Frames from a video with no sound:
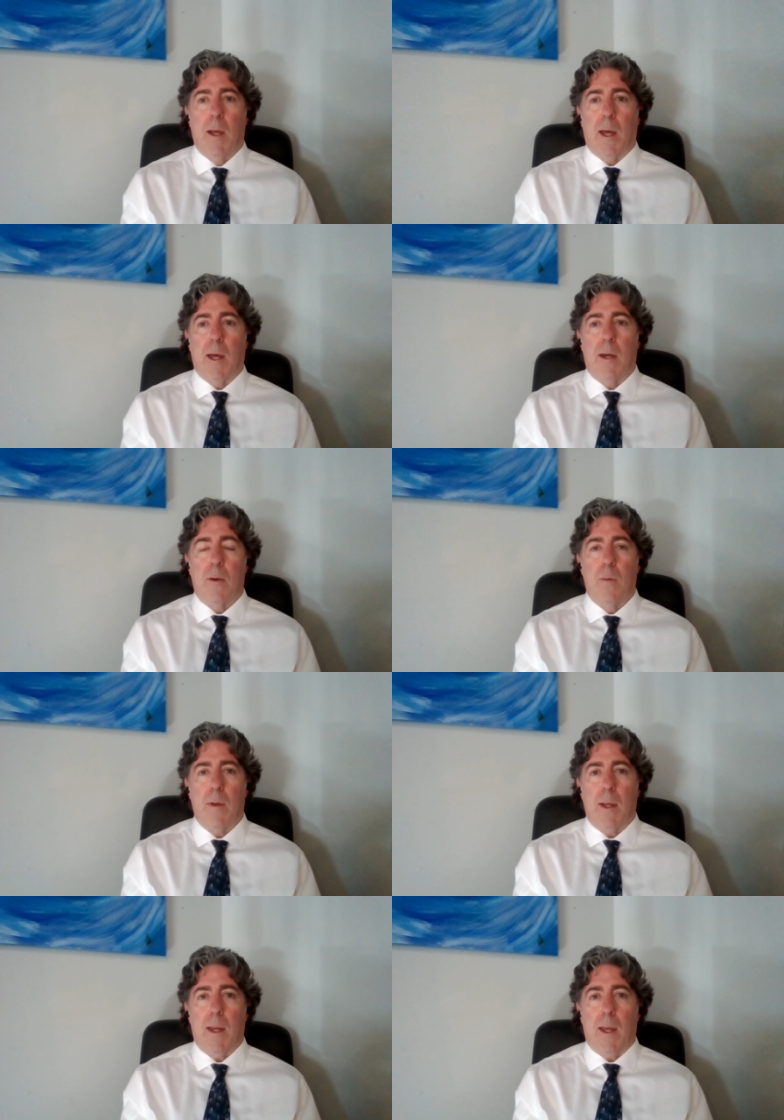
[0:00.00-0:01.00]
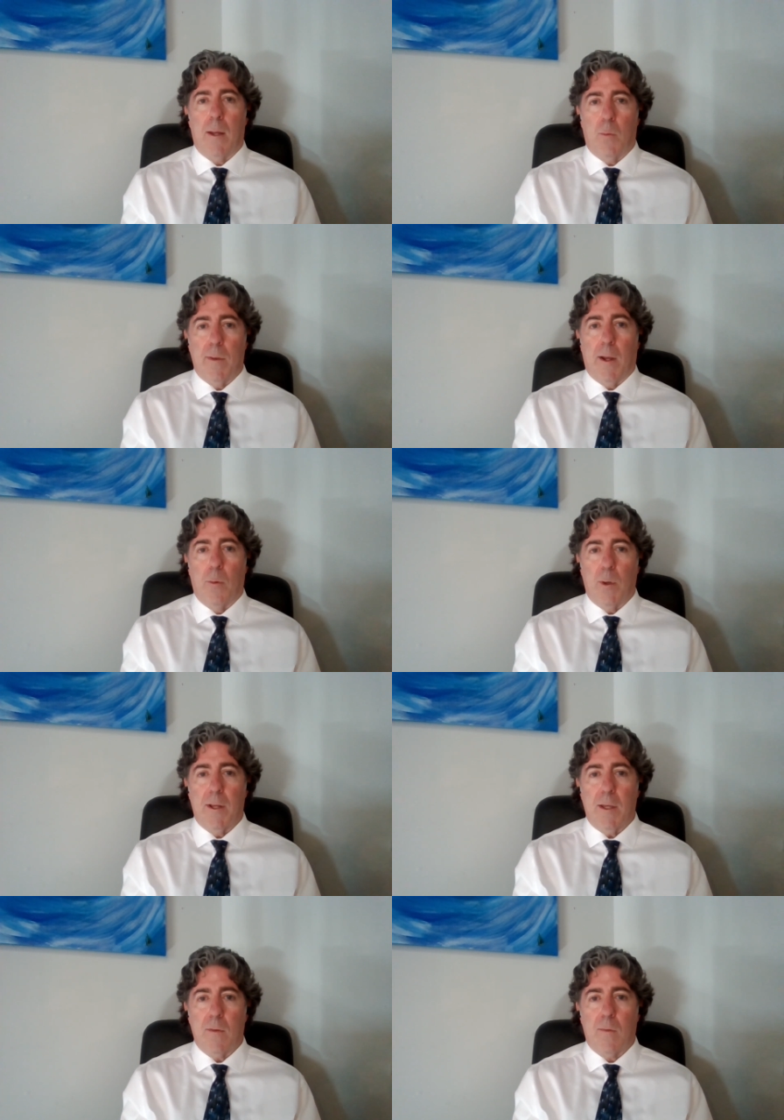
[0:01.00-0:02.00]
and when they're
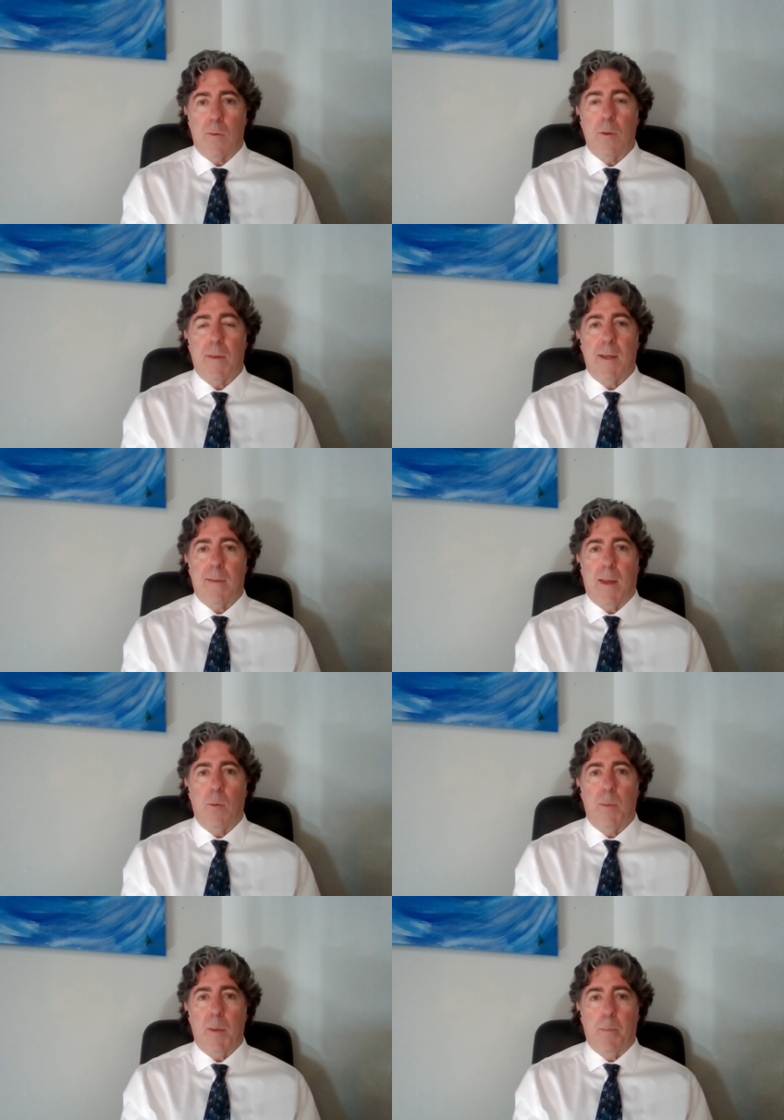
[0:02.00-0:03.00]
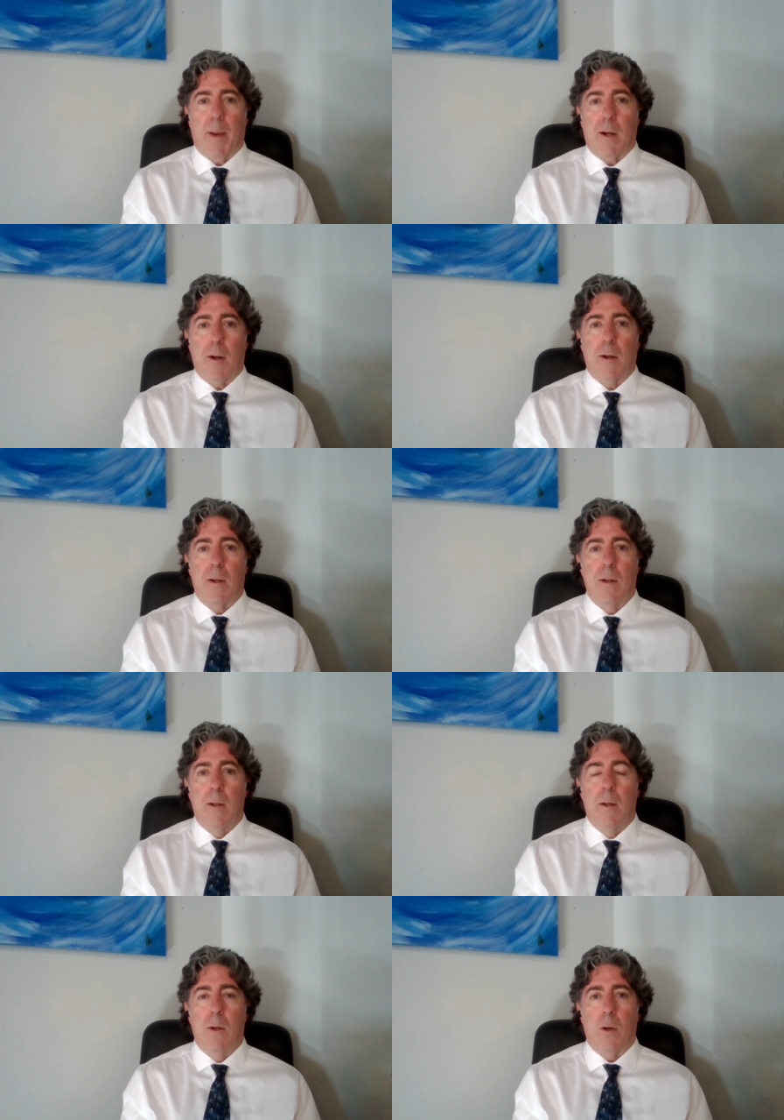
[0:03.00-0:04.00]
released, do you think they will be better
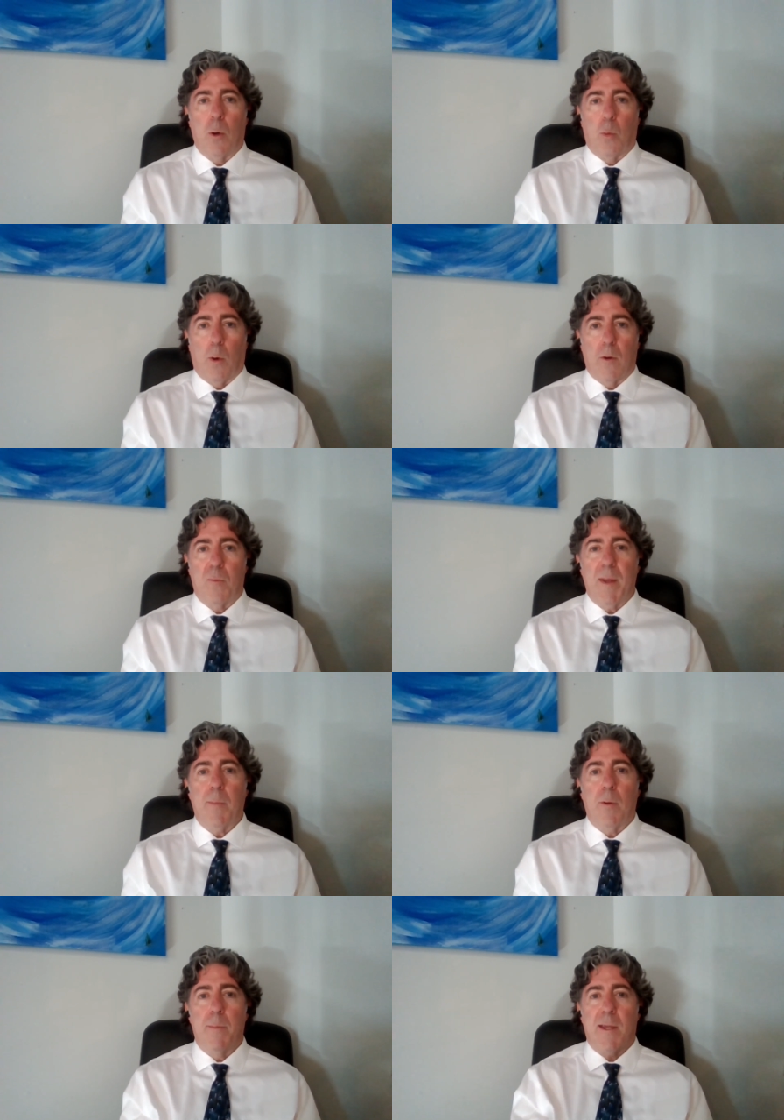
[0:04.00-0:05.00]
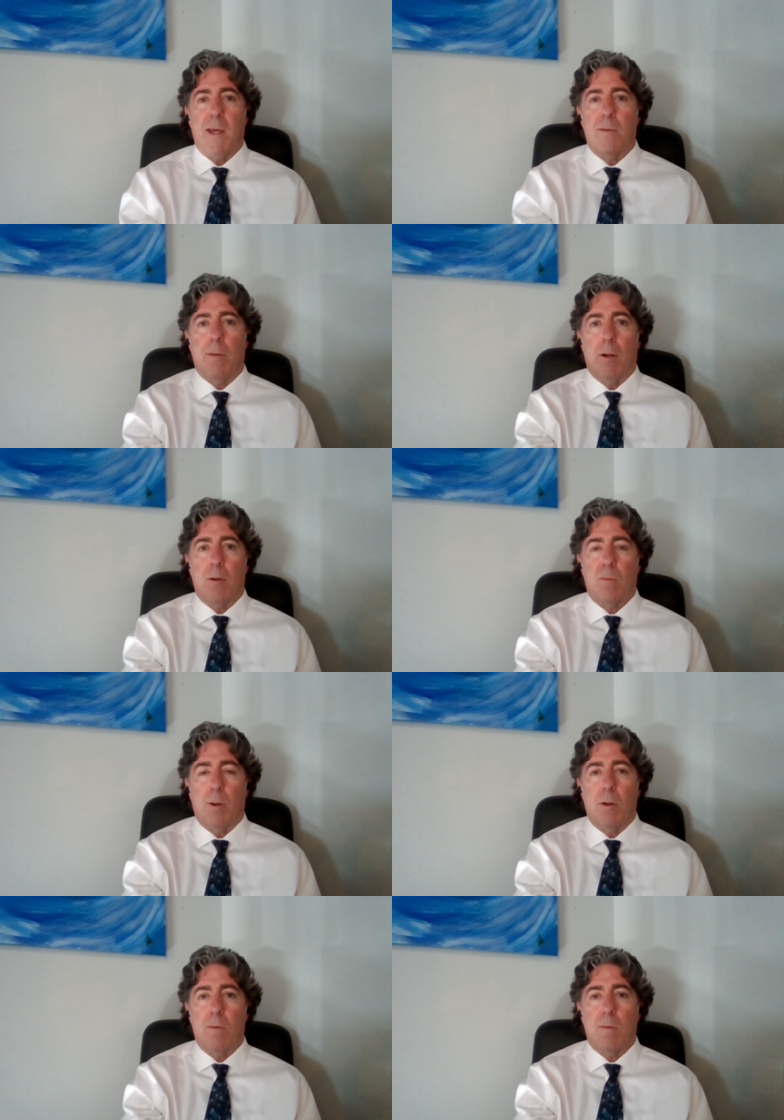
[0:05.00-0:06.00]
or worse people because of their
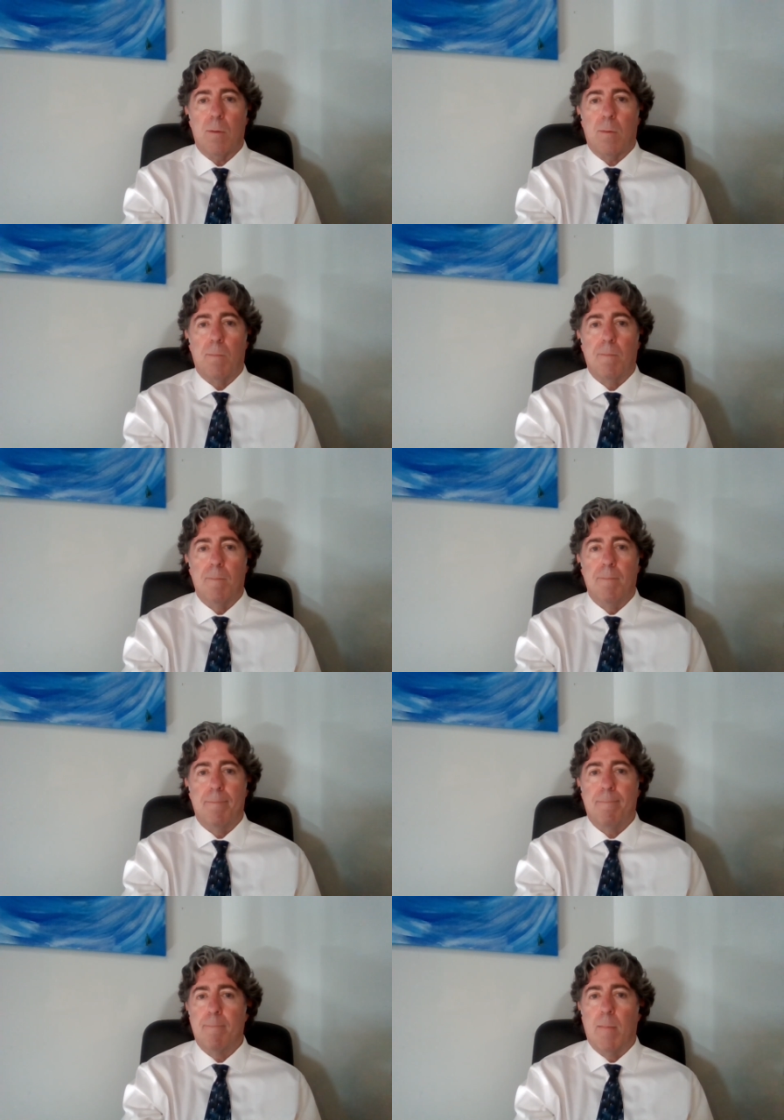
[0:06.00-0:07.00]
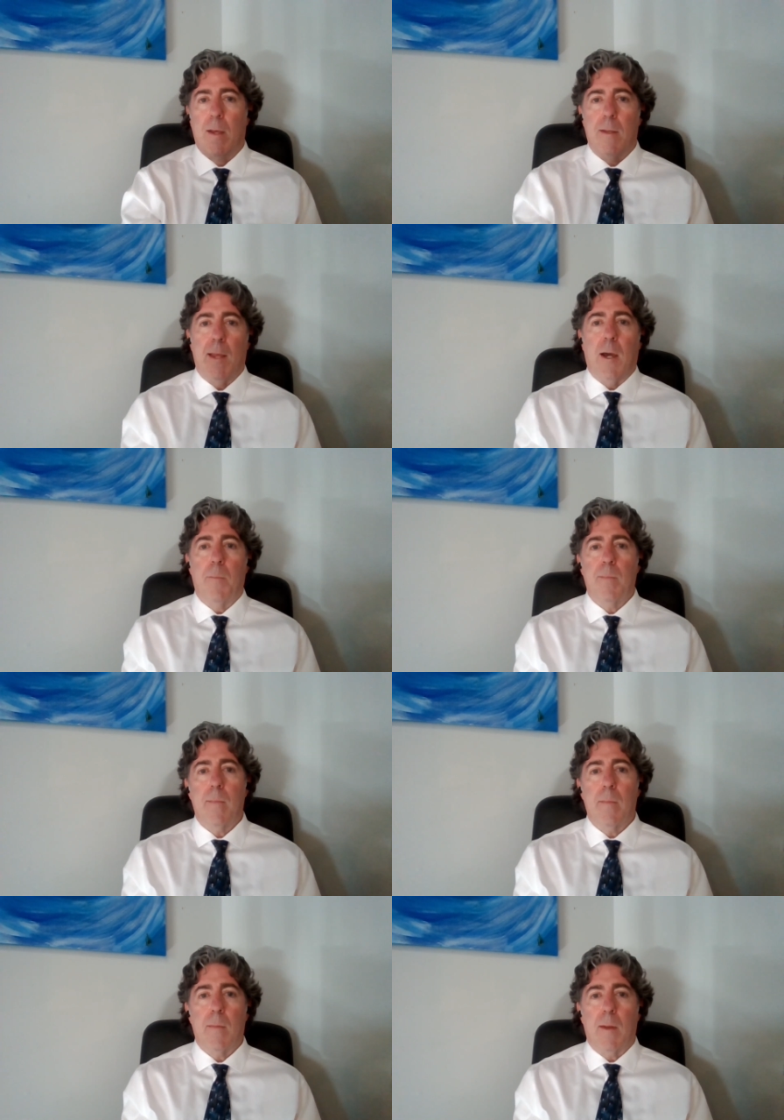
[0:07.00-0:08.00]
experiences? Now,
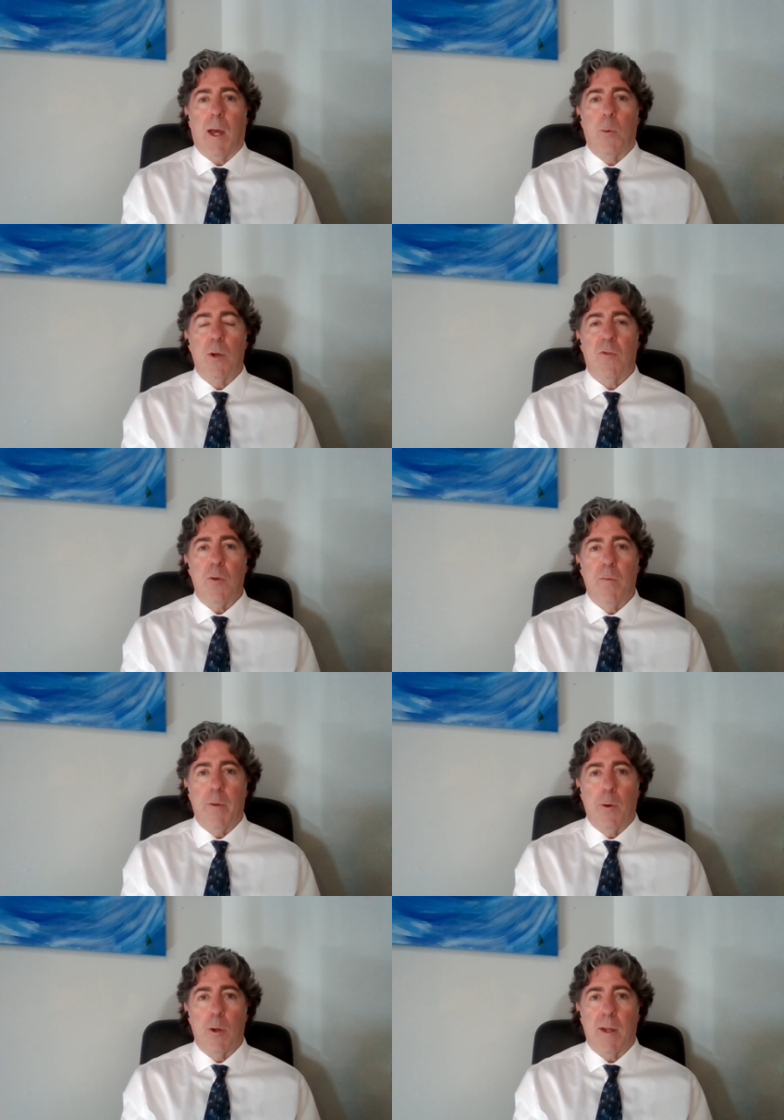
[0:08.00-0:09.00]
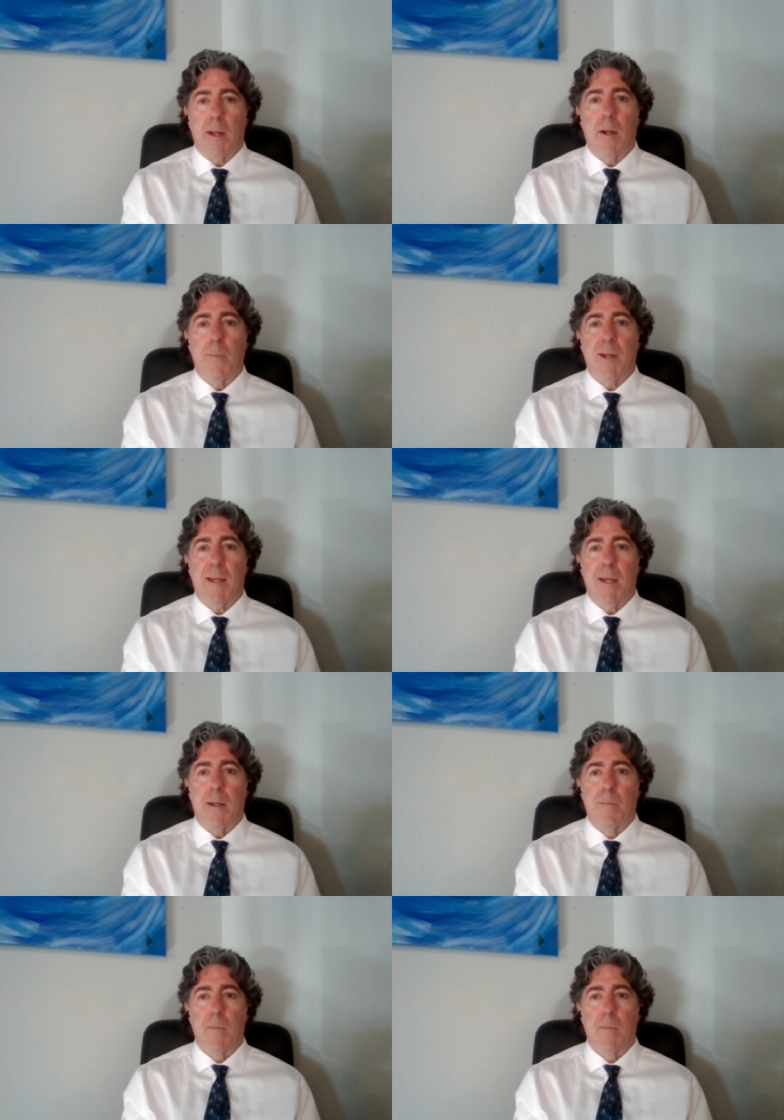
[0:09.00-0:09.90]
I want you, viewer, to hear me again